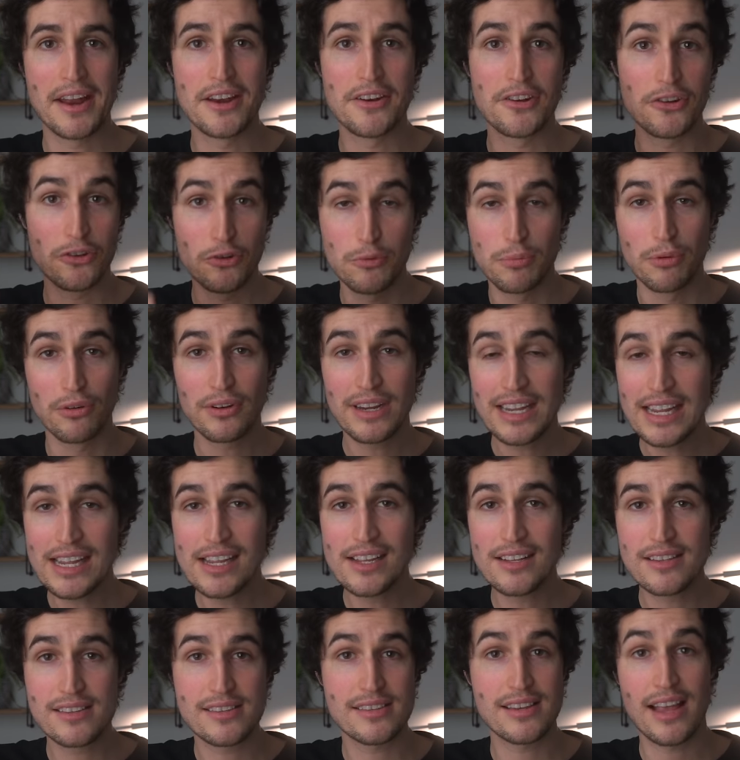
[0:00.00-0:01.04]
and Uber
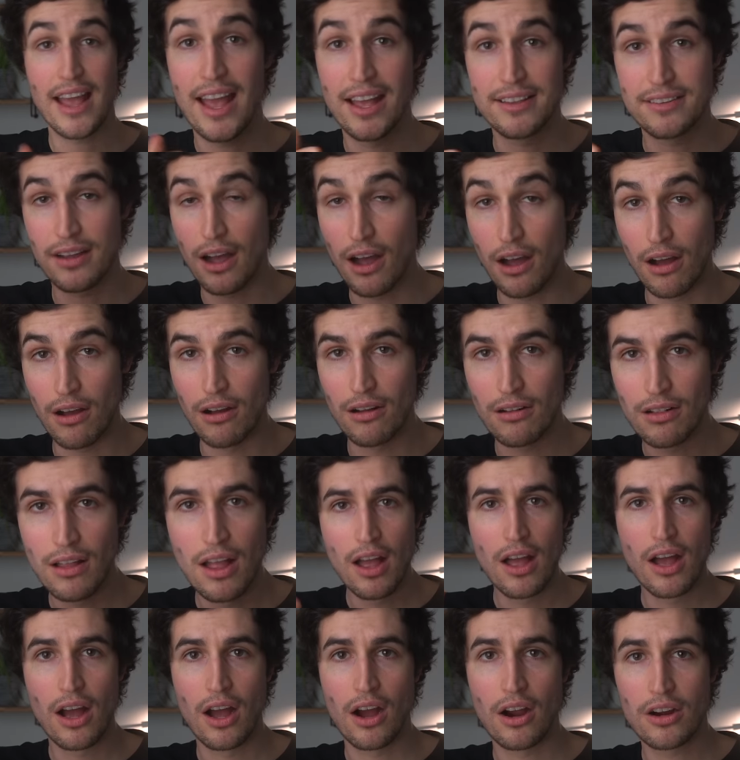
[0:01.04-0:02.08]
Eats et
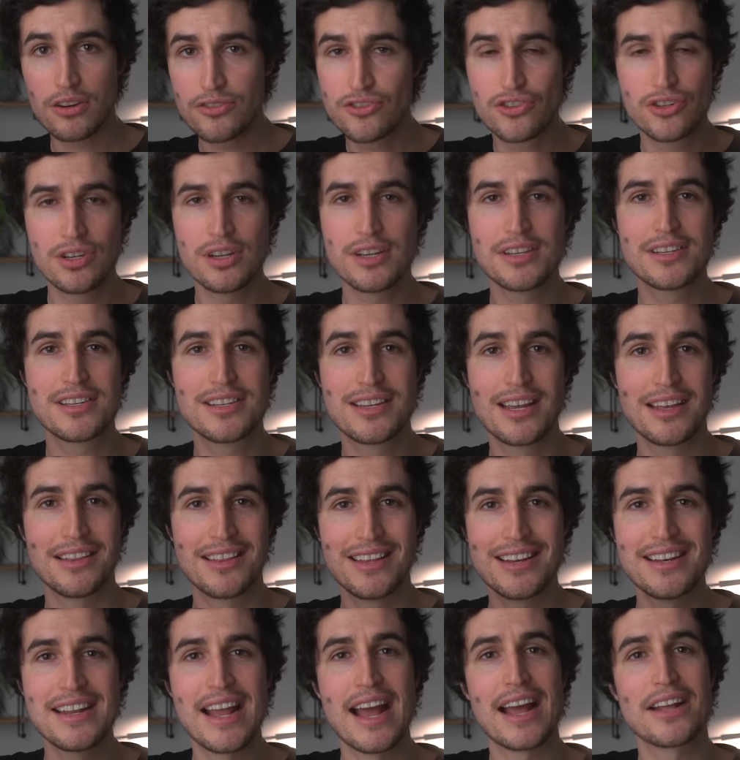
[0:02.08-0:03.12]
al. Are just
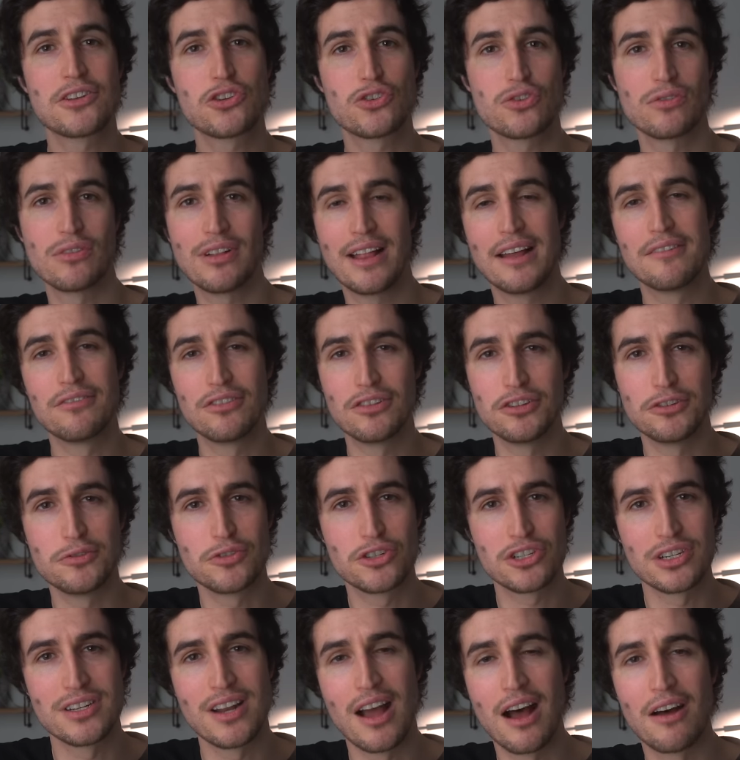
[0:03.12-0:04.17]
the natural
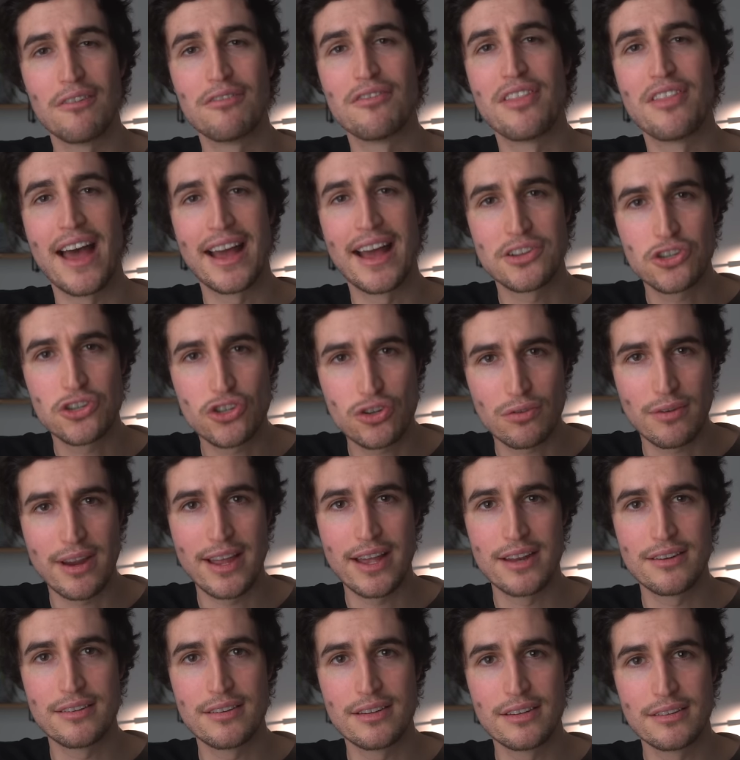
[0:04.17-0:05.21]
evolution of that
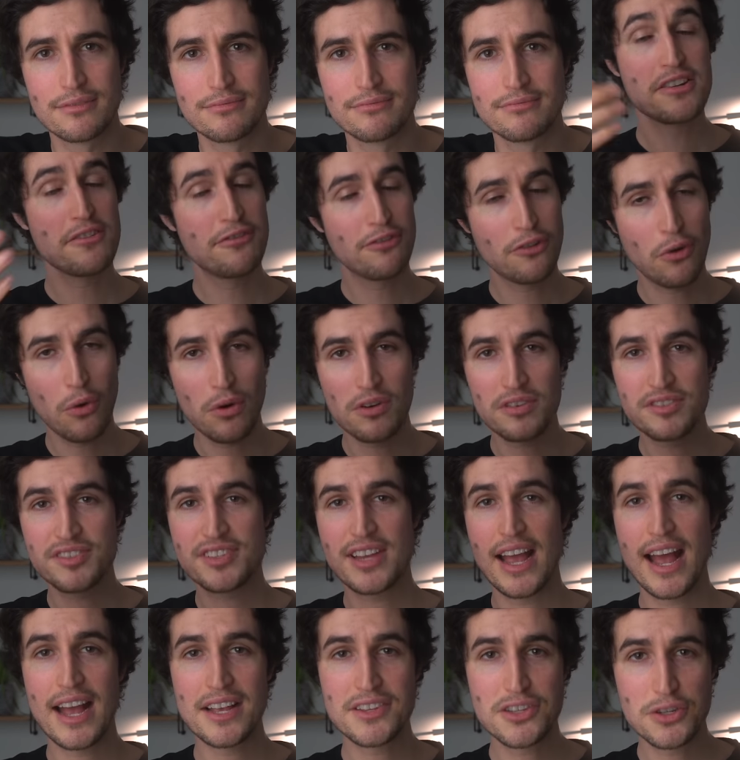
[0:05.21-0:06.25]
trend. And of course,
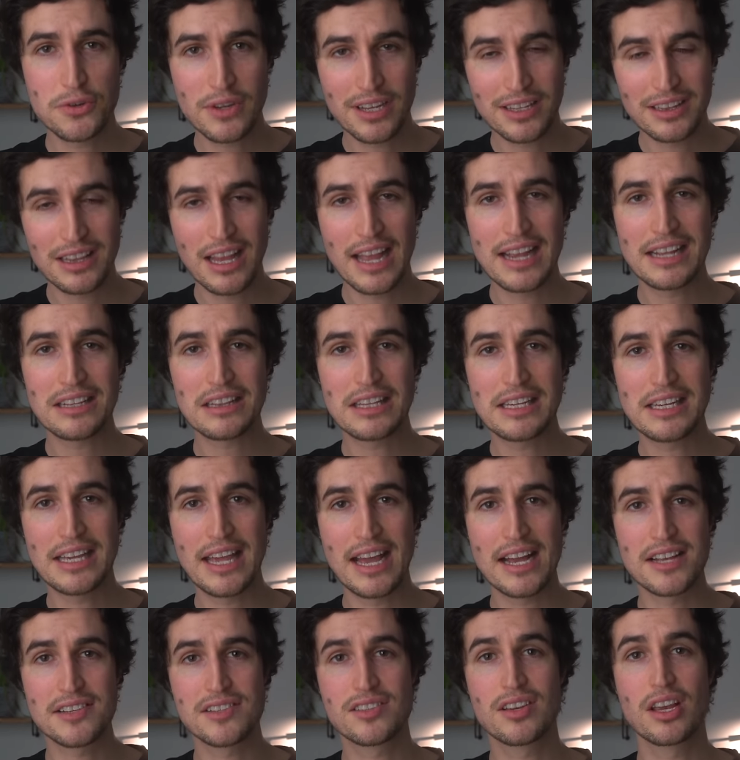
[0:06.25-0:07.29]
as you can likely
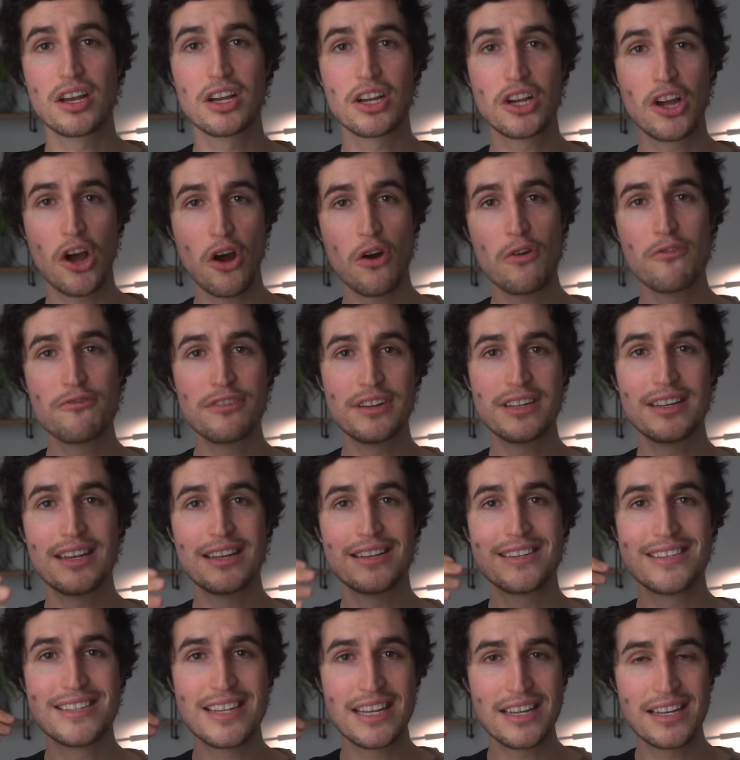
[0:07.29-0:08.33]
guess,
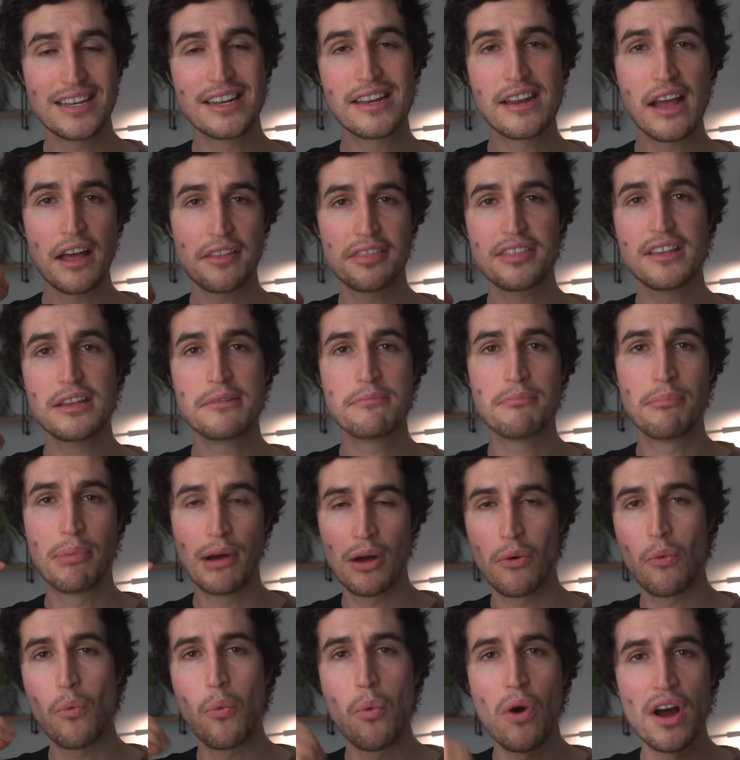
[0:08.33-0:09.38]
COVID did nothing
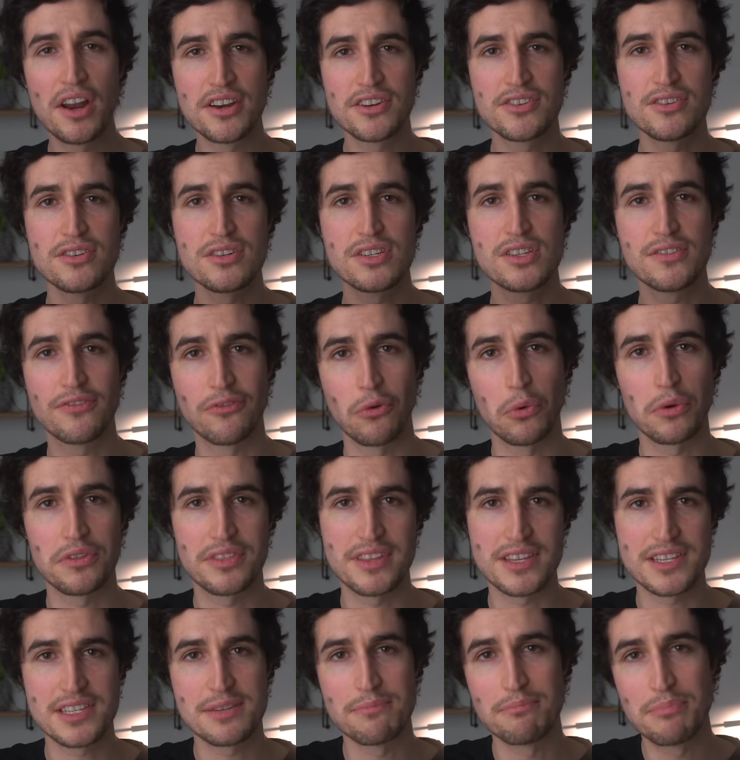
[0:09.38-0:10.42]
but wonders for
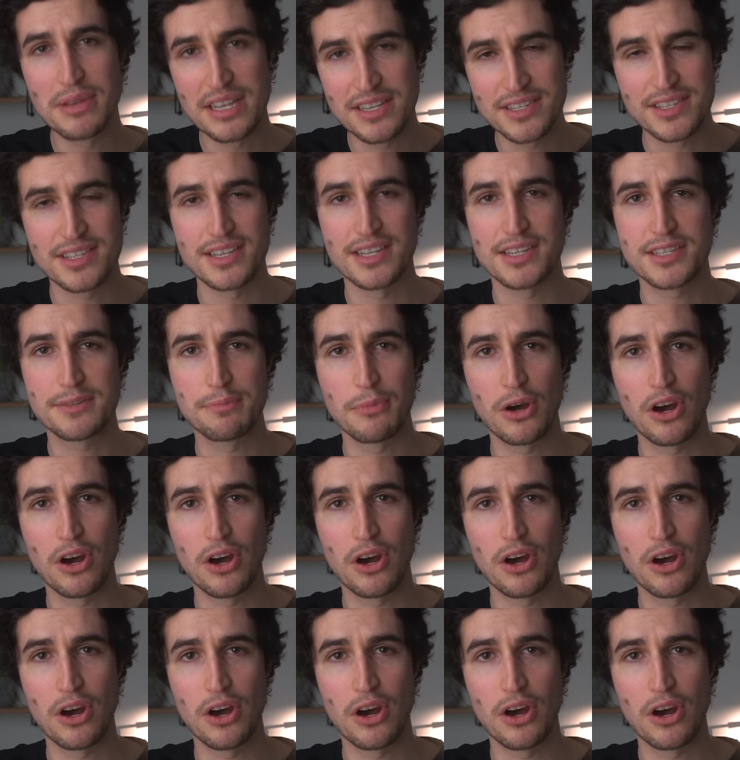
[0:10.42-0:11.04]
this business